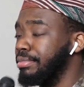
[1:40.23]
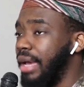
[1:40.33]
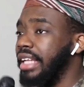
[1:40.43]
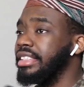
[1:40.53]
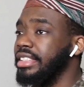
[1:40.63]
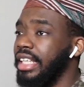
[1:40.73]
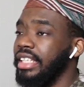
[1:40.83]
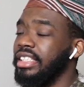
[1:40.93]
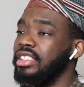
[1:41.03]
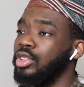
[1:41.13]
the matches
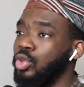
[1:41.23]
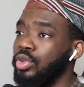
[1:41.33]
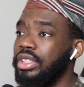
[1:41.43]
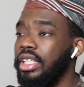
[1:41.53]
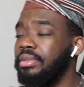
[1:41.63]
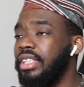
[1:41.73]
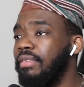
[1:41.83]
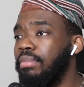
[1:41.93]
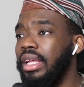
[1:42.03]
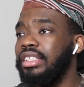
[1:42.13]
that these two teams
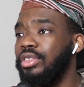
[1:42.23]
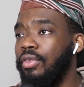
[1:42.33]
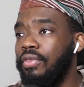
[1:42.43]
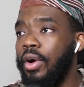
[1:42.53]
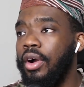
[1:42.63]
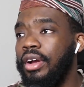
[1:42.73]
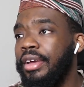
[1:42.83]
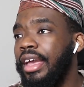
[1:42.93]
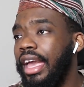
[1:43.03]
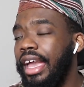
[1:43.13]
have played so far.
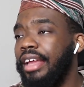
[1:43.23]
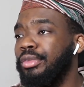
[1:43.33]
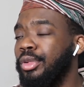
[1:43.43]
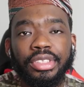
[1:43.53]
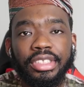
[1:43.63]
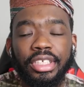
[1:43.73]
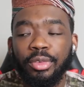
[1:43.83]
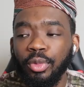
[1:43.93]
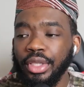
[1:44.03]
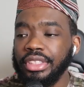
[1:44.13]
And
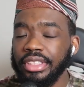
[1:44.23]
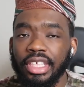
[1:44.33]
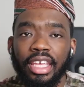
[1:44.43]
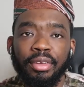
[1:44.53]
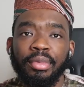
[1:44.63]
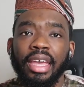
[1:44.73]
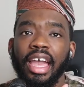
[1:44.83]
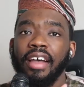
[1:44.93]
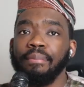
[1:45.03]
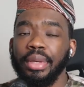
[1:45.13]
see which team
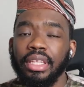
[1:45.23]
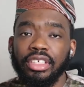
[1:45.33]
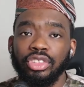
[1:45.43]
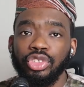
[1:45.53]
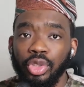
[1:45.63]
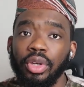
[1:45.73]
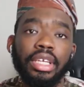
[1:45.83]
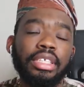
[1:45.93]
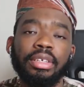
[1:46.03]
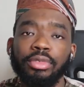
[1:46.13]
have been the
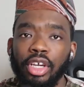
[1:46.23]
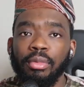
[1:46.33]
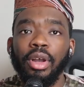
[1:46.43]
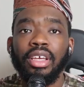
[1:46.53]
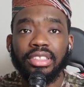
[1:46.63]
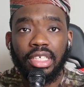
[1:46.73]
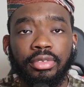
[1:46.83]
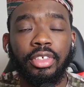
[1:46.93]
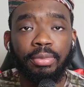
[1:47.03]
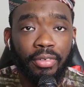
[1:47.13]
strongest. I'm talking about in
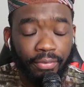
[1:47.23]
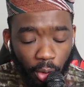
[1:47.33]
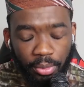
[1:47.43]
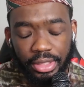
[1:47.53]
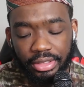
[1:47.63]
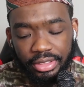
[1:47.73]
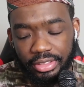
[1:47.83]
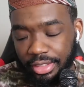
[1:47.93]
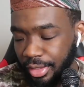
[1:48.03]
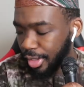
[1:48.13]
terms of
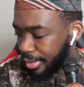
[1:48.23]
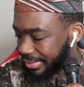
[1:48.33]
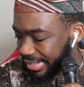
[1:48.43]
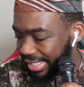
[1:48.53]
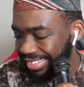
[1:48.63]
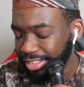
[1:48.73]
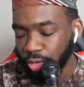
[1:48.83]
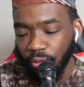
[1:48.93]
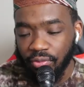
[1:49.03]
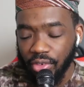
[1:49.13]
performance. You know what I'm saying?
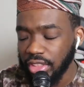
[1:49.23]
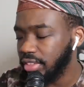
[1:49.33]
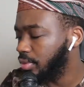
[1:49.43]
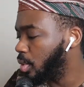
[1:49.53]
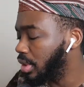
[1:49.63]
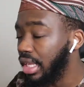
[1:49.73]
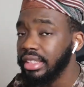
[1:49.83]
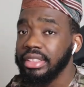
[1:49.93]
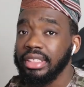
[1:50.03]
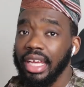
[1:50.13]
So, first of all,
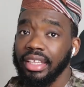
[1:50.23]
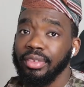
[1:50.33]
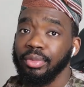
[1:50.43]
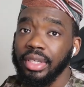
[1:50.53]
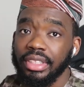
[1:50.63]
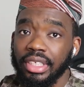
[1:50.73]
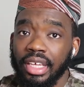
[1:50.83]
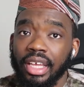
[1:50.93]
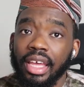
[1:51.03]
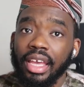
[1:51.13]
let's start with
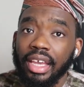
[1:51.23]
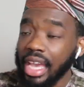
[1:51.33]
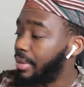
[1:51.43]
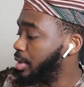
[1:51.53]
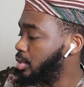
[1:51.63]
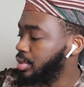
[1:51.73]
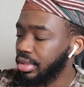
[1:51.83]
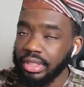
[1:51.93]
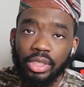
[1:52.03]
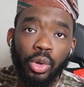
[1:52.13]

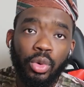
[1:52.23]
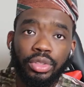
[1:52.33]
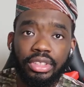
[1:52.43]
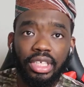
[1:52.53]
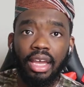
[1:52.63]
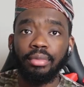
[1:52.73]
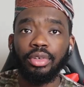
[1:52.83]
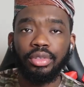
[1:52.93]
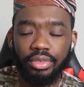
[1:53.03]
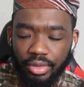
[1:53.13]
Cameroon, the host Cameroon,